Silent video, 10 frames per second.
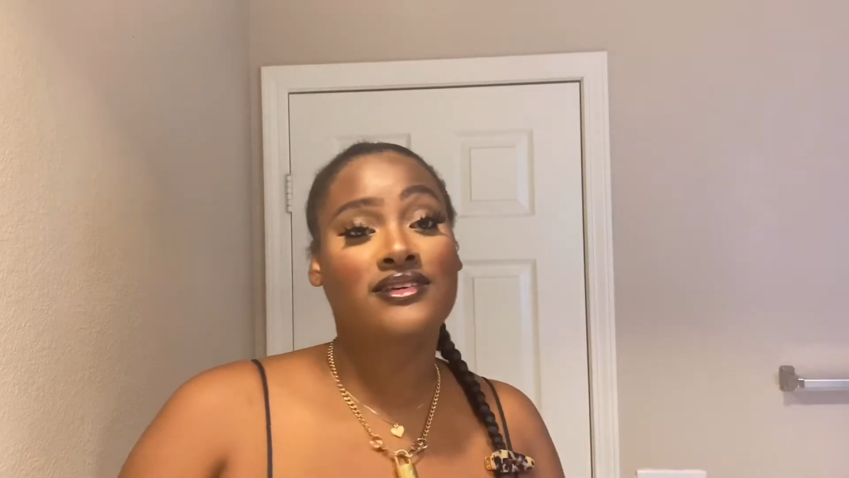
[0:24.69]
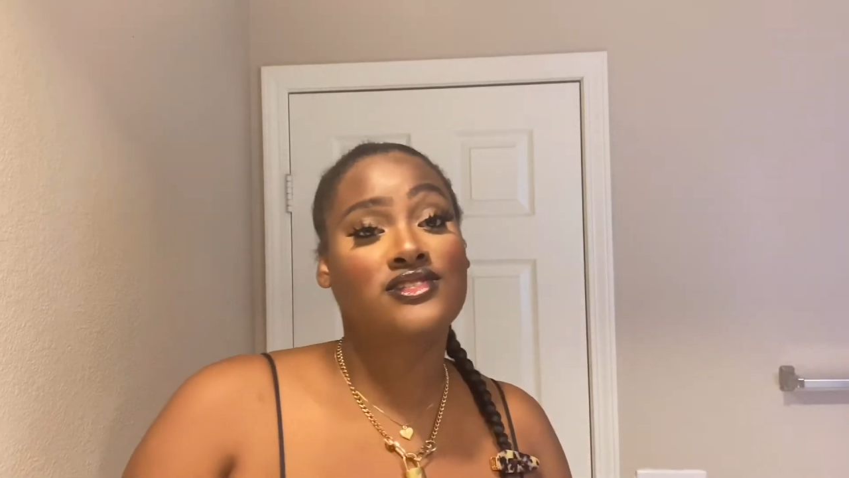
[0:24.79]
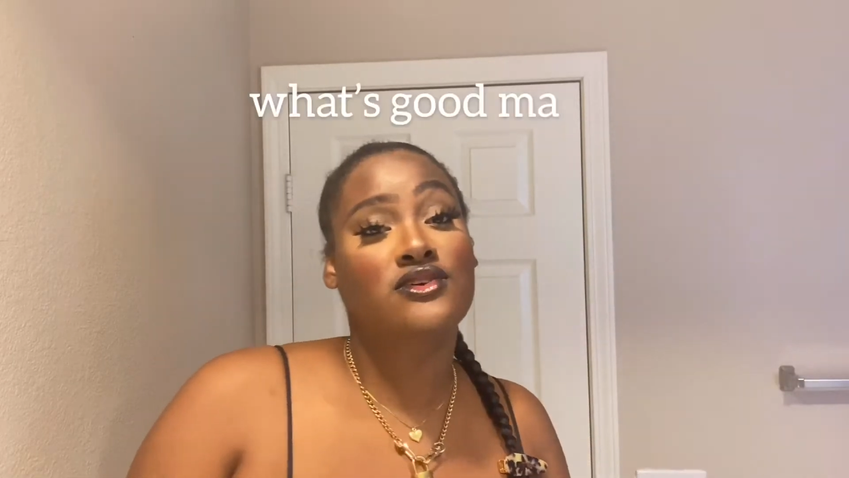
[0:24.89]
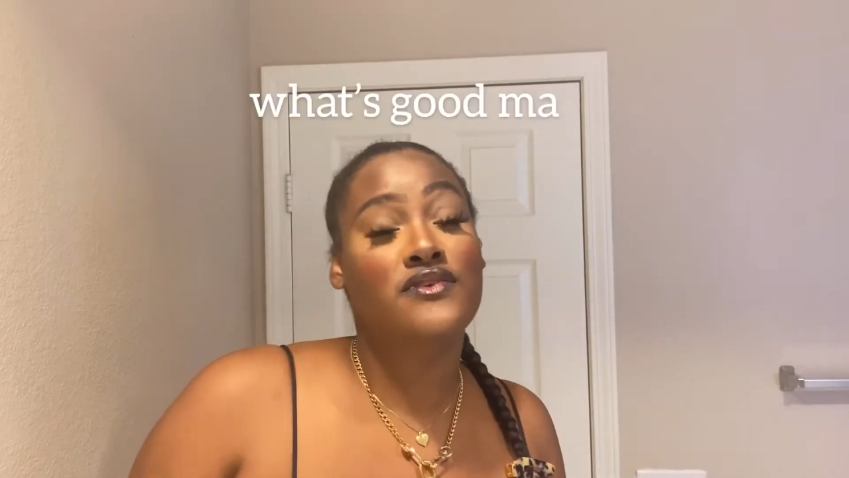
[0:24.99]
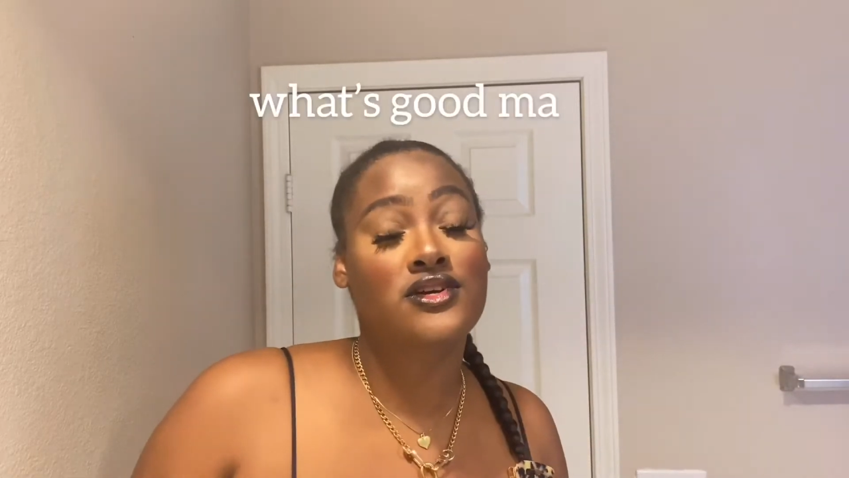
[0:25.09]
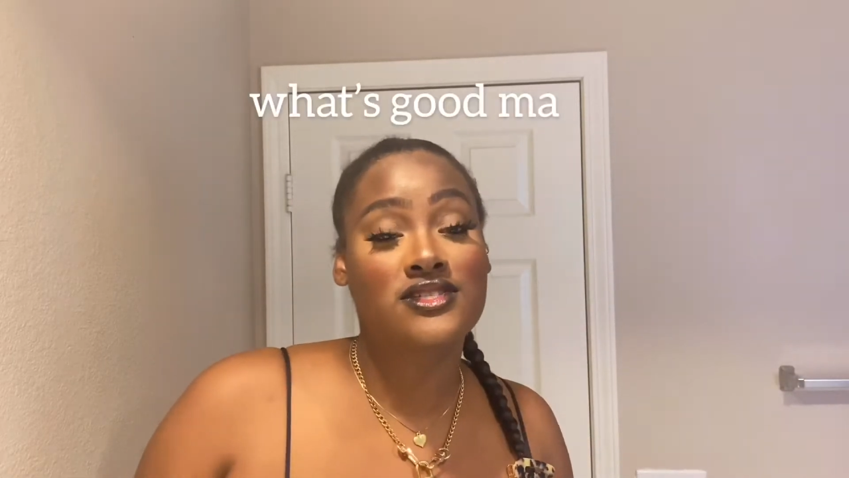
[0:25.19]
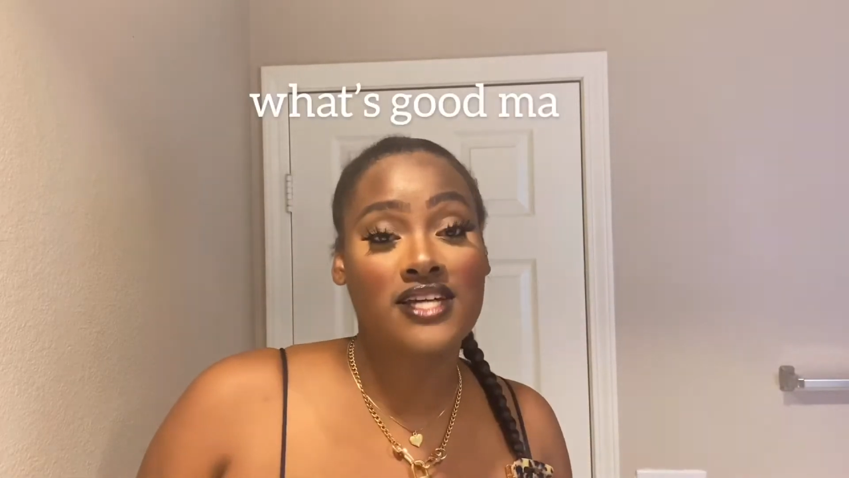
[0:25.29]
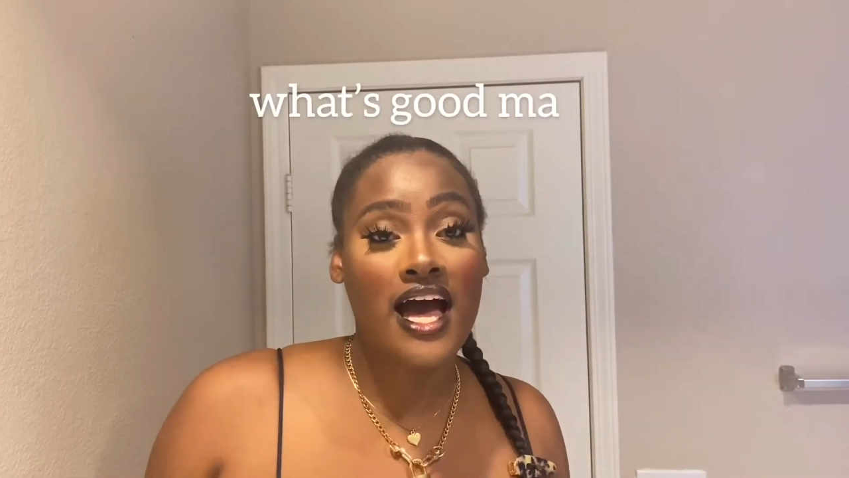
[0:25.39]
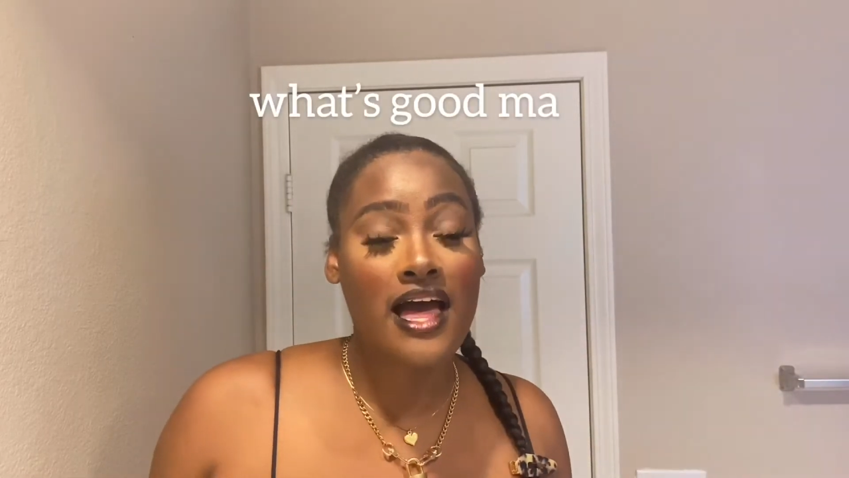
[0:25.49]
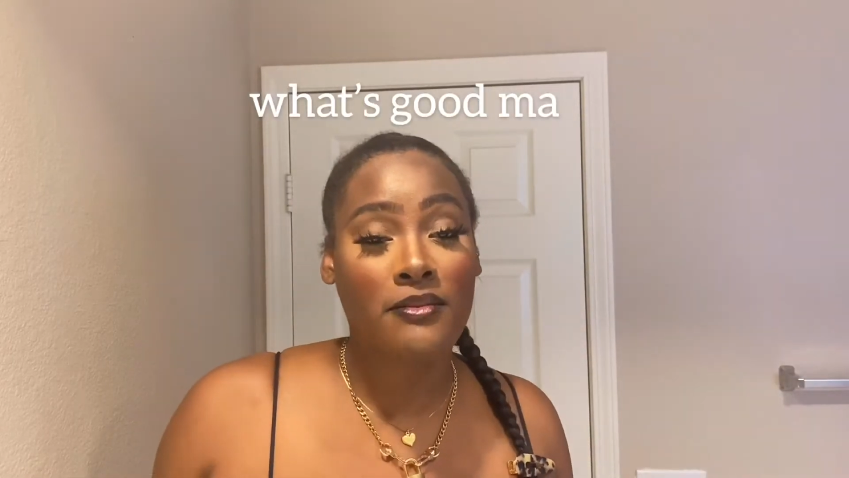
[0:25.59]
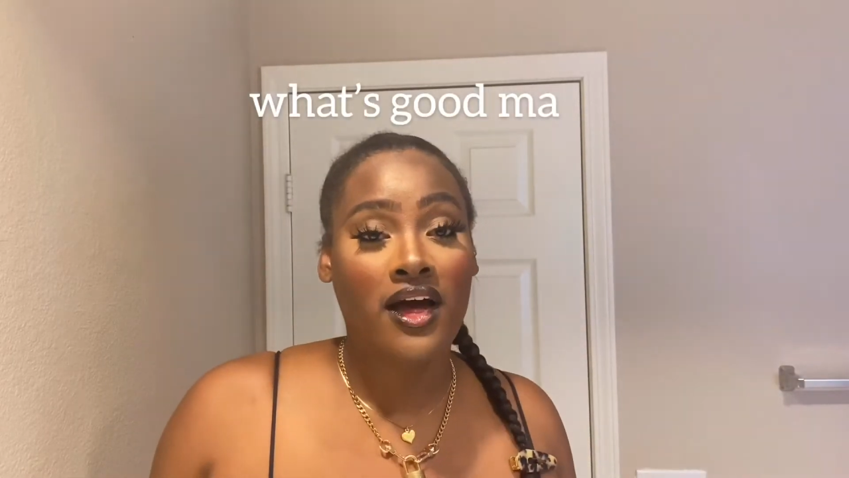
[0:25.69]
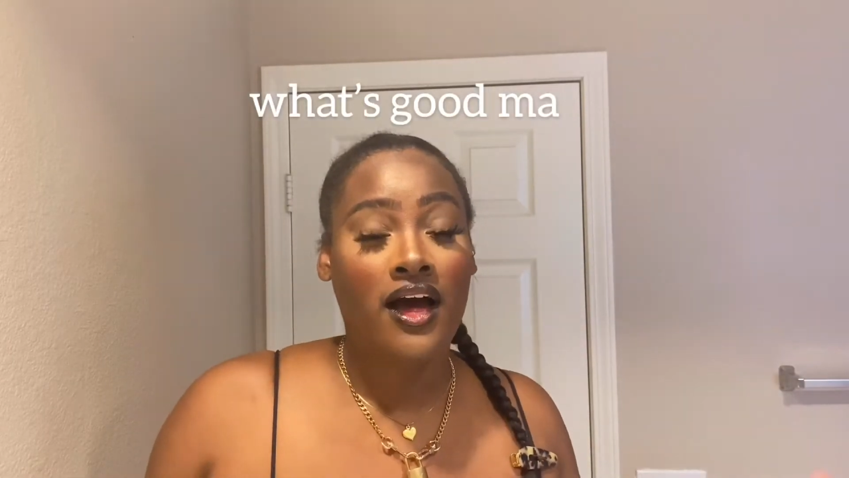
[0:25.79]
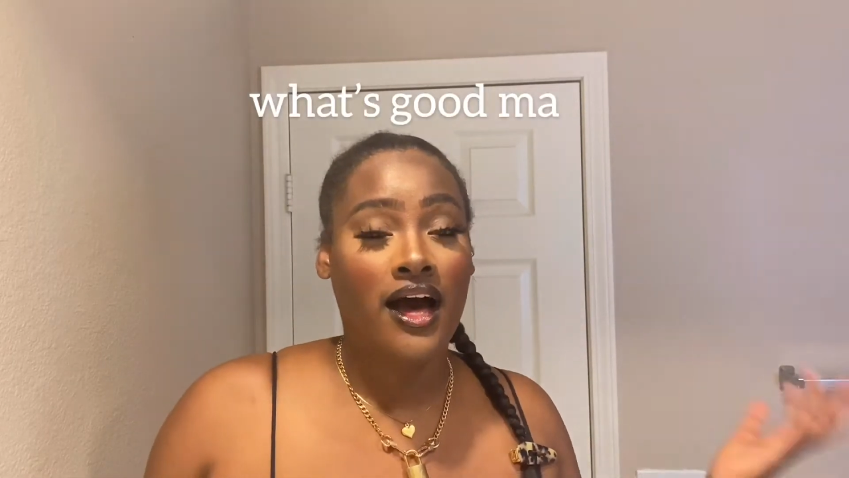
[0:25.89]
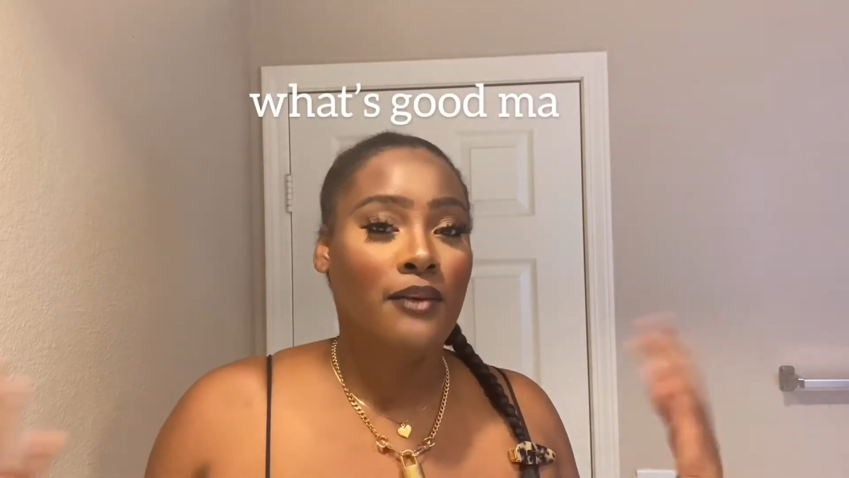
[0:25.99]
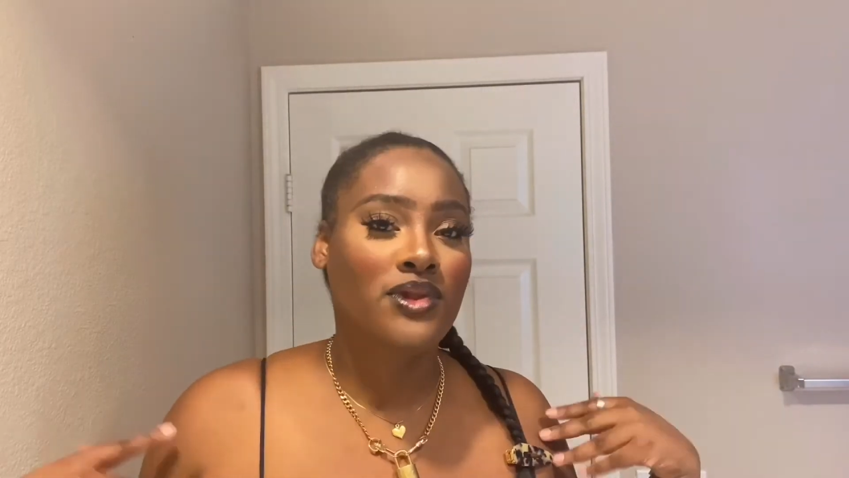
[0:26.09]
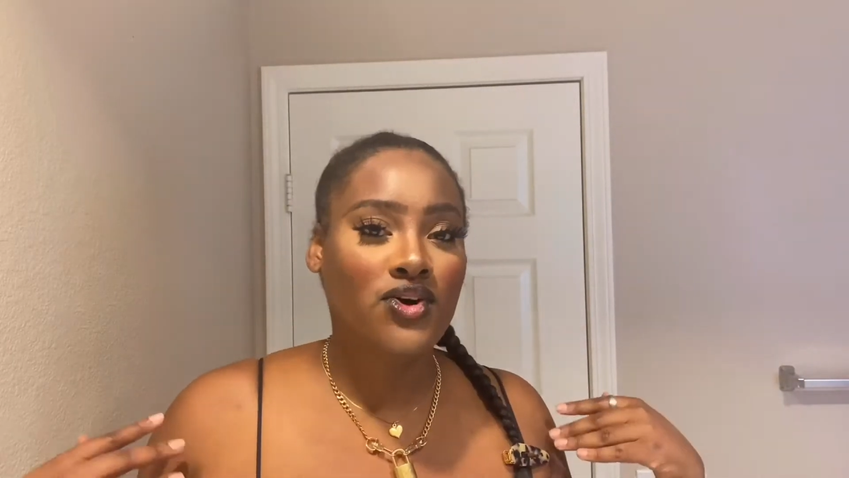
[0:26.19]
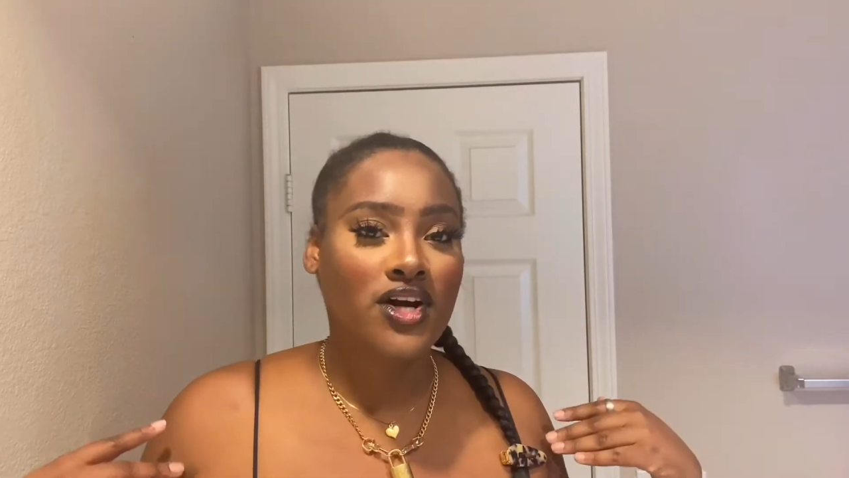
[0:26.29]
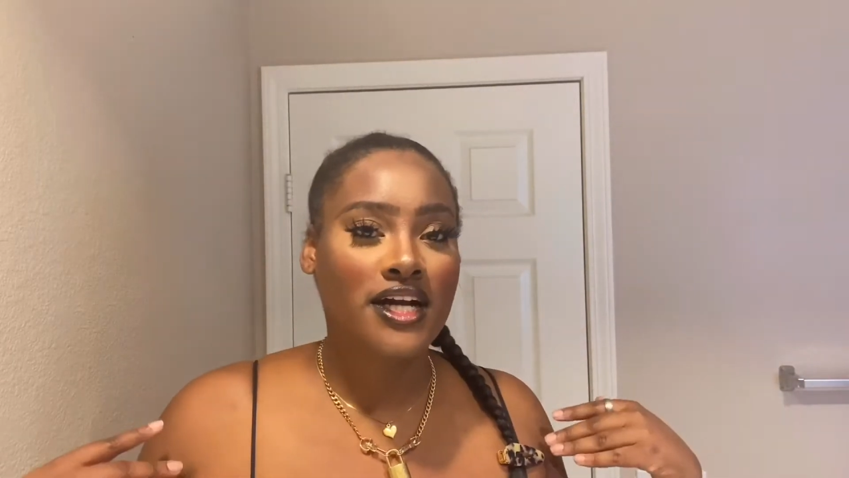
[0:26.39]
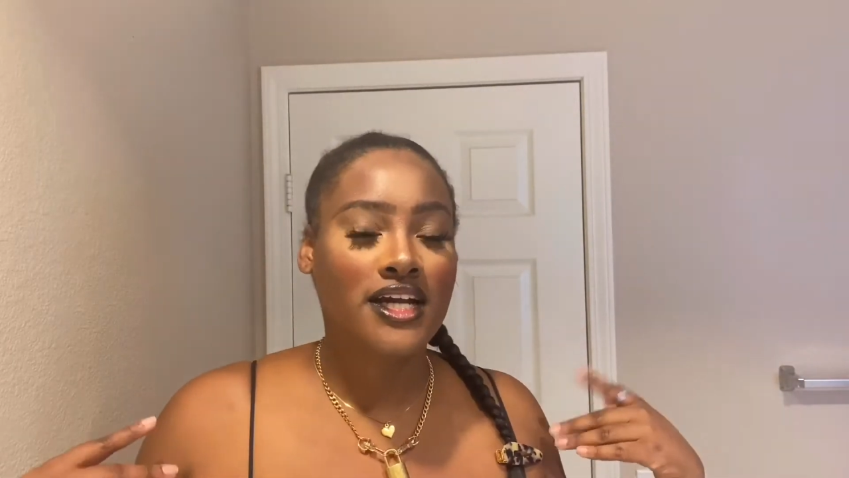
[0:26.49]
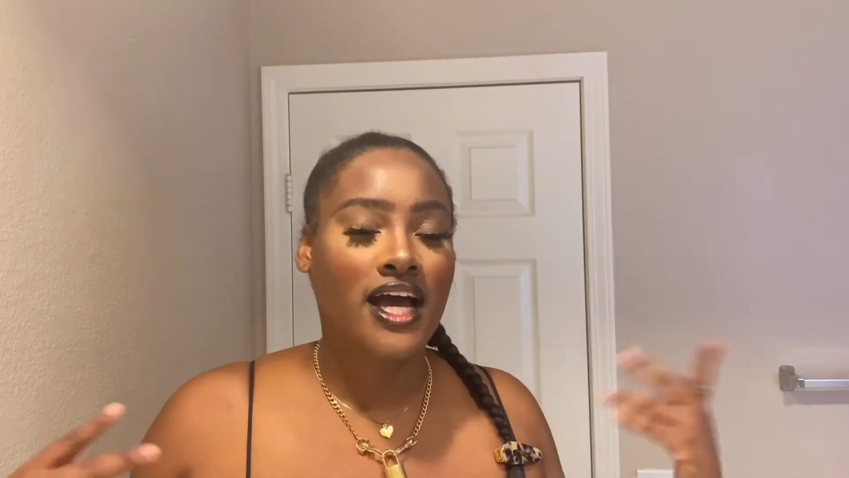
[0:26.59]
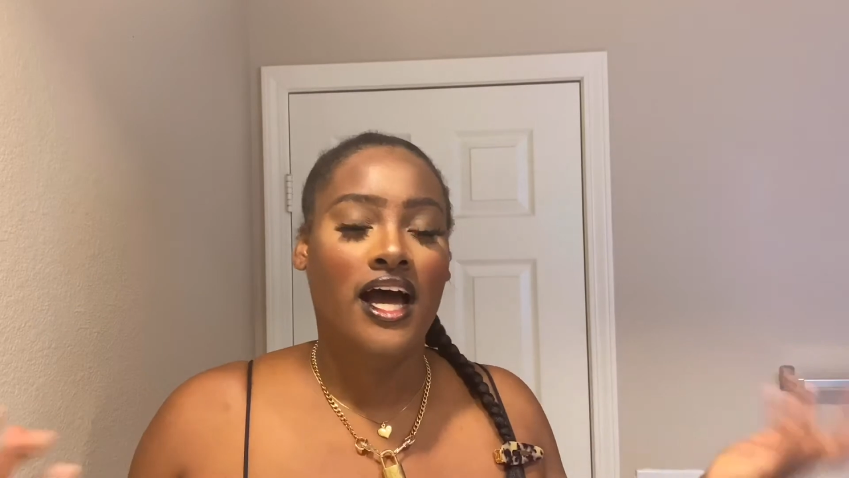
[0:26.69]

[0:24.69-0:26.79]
is your first time, I'm Lauren.